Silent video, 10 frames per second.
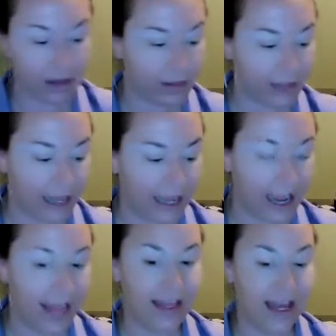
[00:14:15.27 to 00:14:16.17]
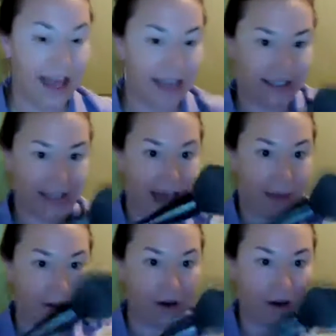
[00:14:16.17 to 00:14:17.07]
the lid, and then I
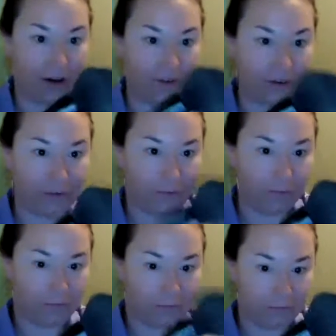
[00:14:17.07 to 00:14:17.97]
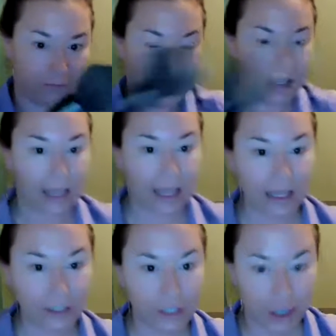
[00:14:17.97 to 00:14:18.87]
tap it off
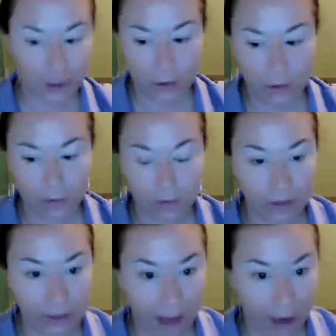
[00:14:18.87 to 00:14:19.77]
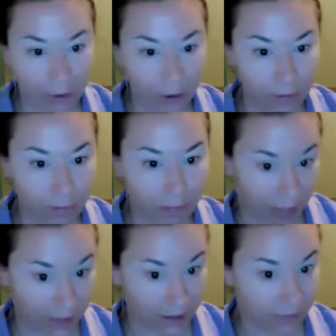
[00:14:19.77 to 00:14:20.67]
into the powder
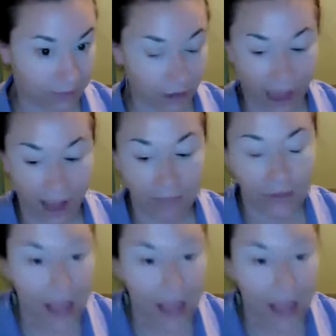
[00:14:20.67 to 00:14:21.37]
pot. Okay,